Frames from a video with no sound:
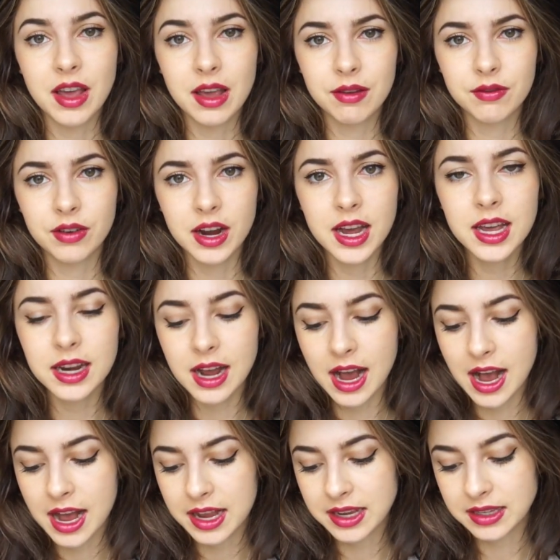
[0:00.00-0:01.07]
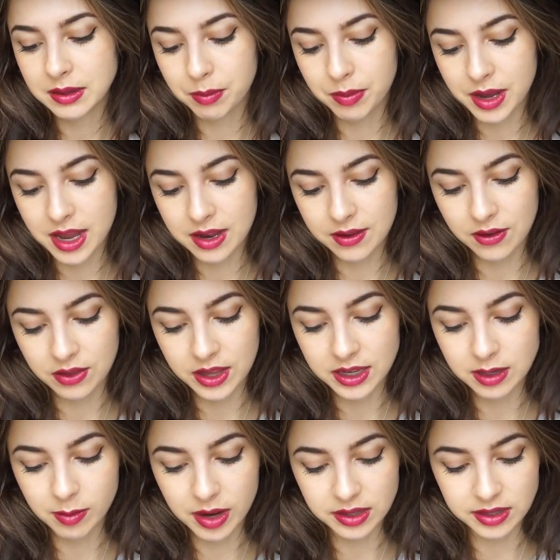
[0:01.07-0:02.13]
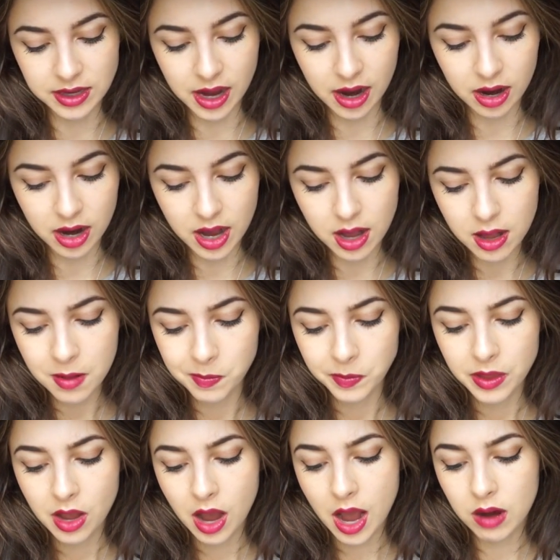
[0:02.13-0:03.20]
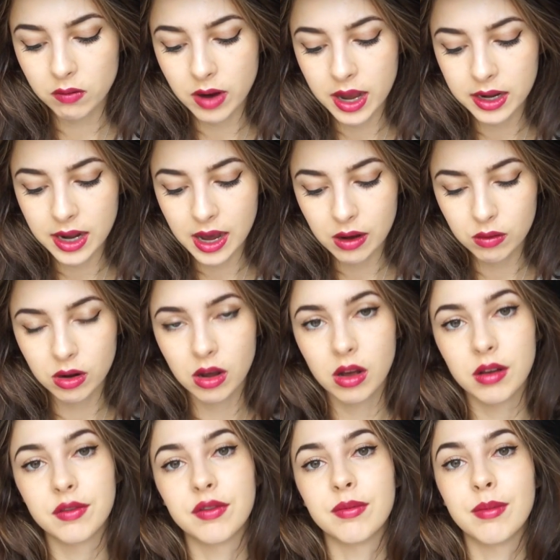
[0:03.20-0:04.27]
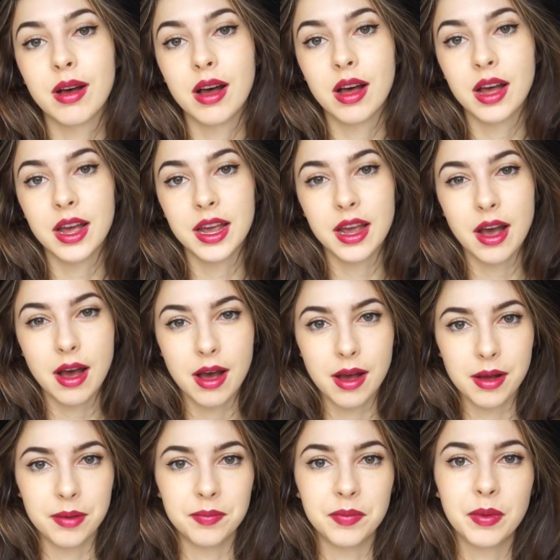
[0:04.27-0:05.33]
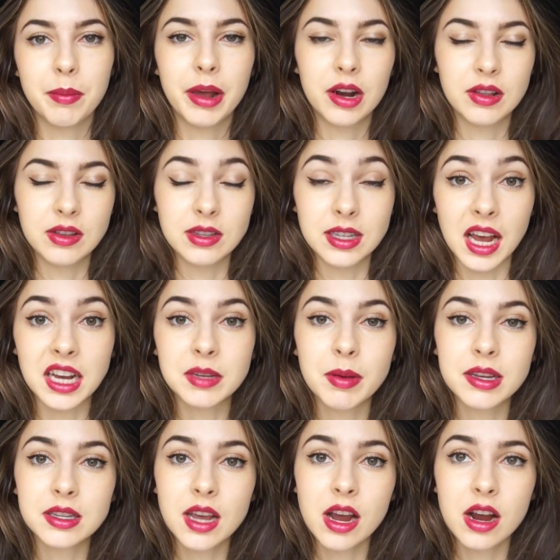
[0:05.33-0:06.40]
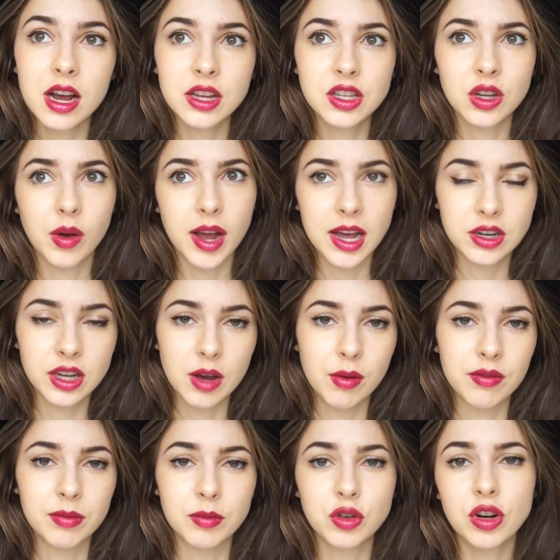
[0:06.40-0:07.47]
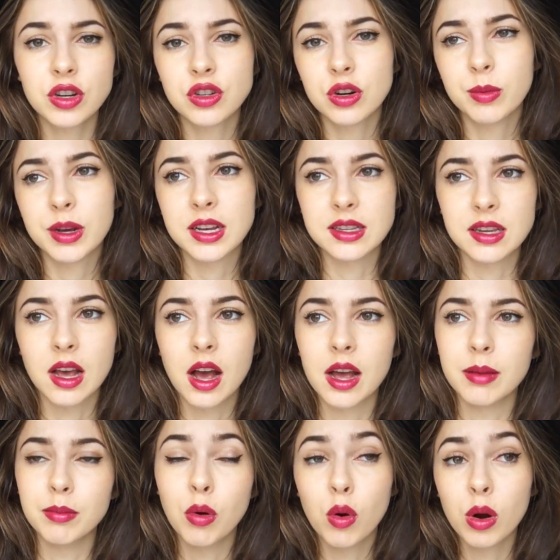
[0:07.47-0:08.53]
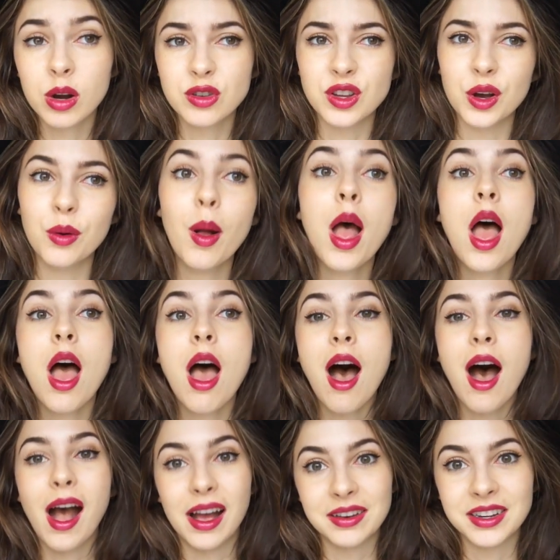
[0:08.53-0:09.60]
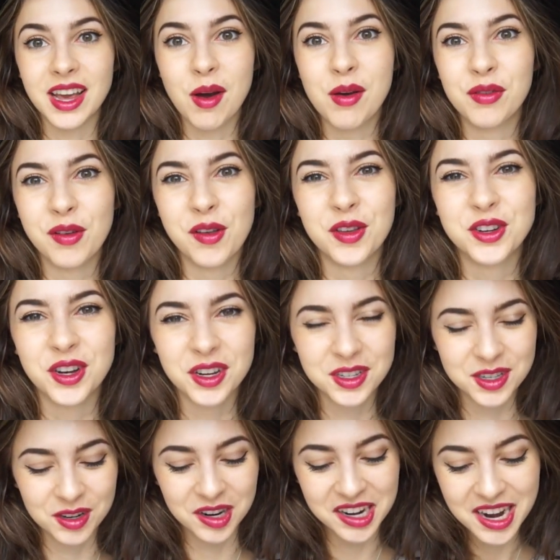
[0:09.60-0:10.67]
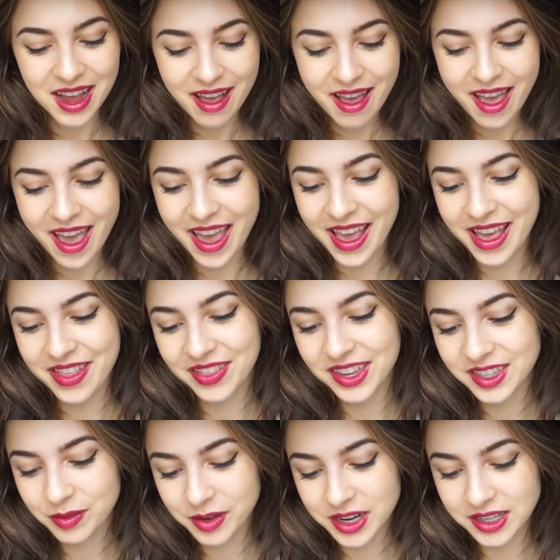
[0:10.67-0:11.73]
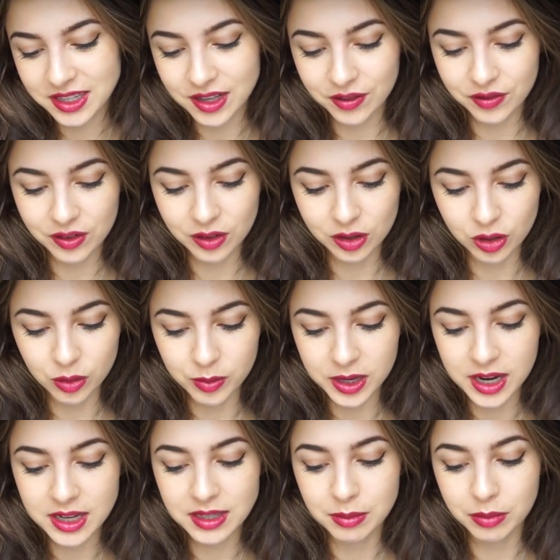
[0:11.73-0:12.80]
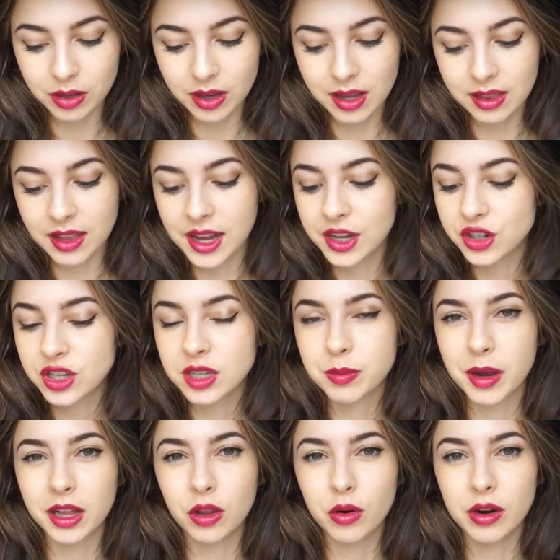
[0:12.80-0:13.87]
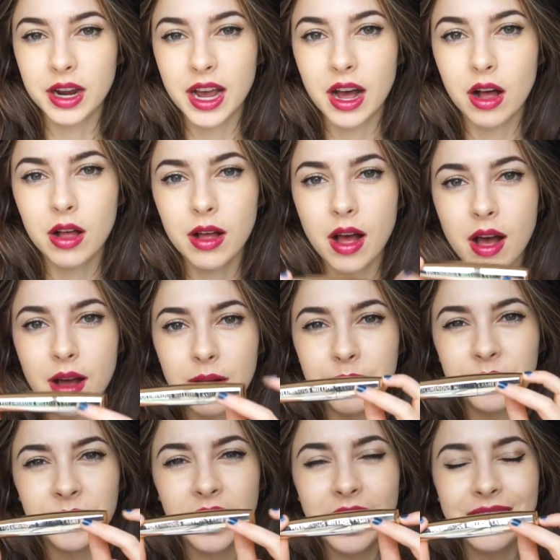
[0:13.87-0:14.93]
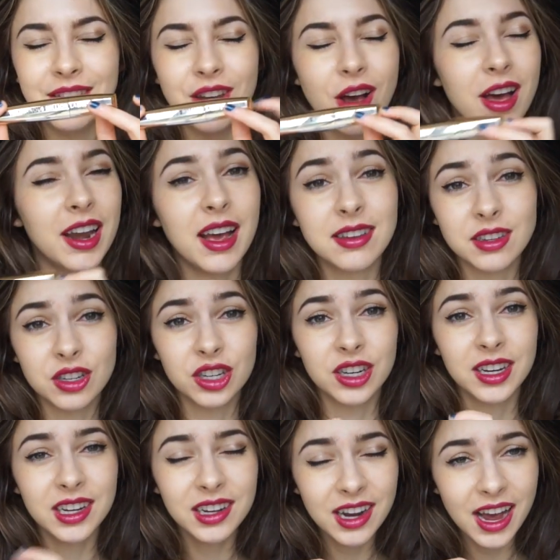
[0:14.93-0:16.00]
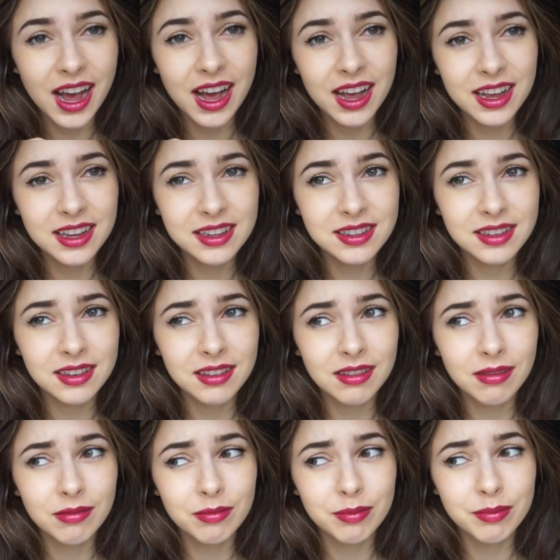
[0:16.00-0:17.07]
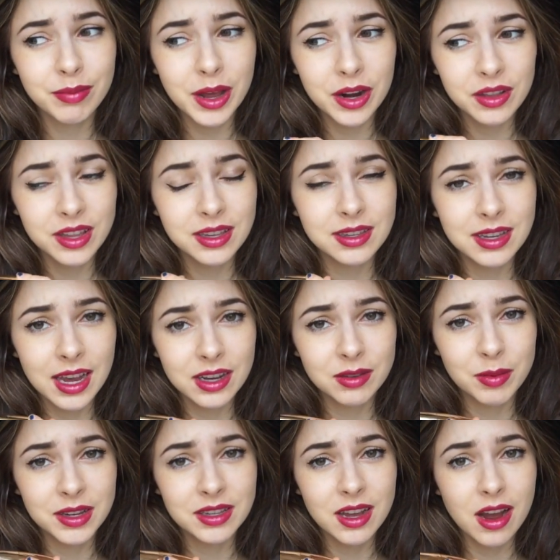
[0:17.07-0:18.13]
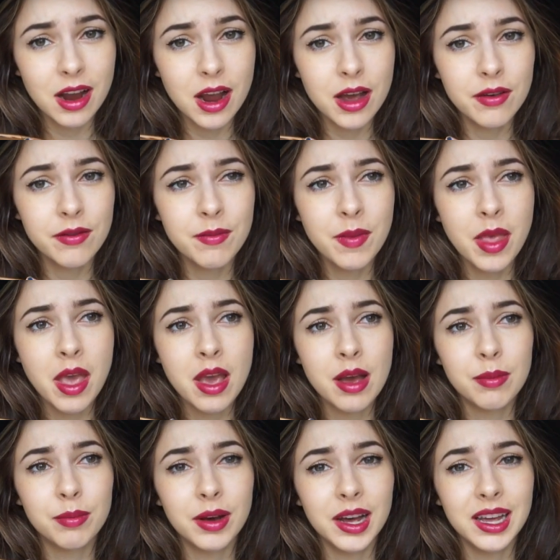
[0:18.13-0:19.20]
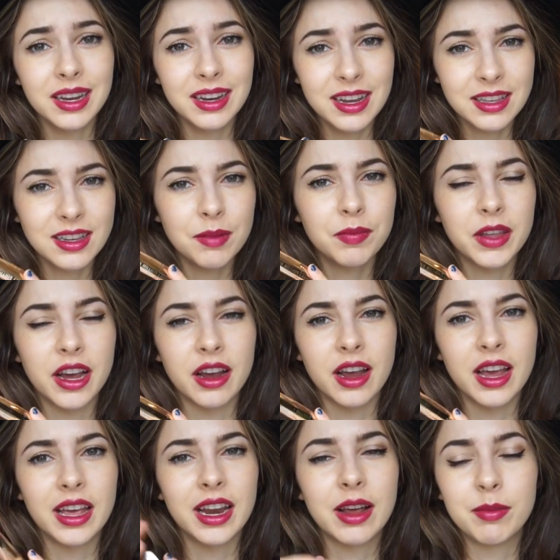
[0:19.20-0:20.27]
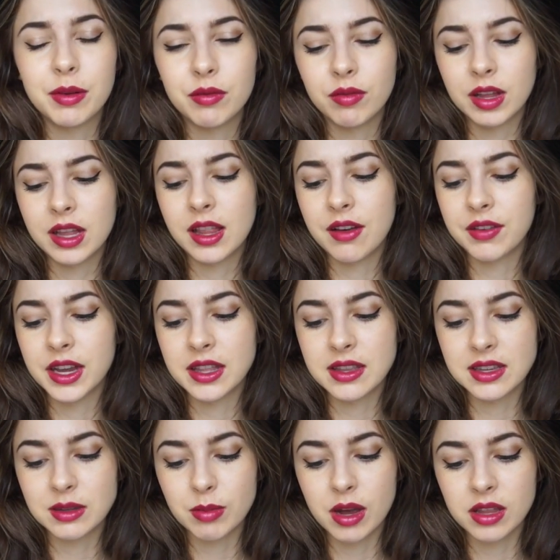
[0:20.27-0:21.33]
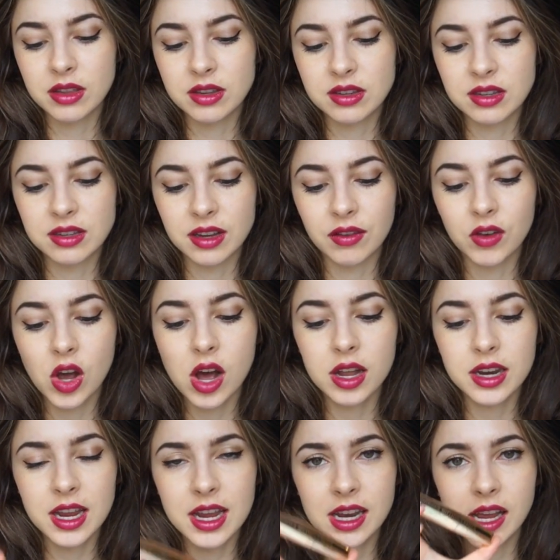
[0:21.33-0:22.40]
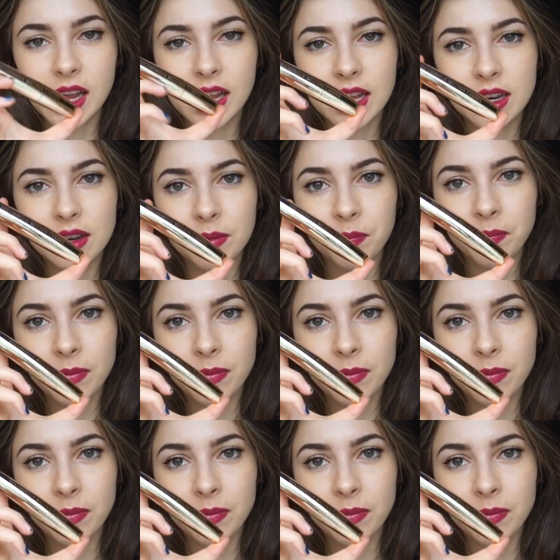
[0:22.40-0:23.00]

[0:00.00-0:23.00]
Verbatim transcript: favorite has been this mascara. I ran out of my Better Than Sex mascara, so I had to get one from the drugstore because I'm poor, so I had to get one from the drugstore. And this one is the Voluminous Million Lashes by L'Oreal. Not as good as Better Than Sex mascara, but it's up there, and I've been really loving it this month since I've gotten it, and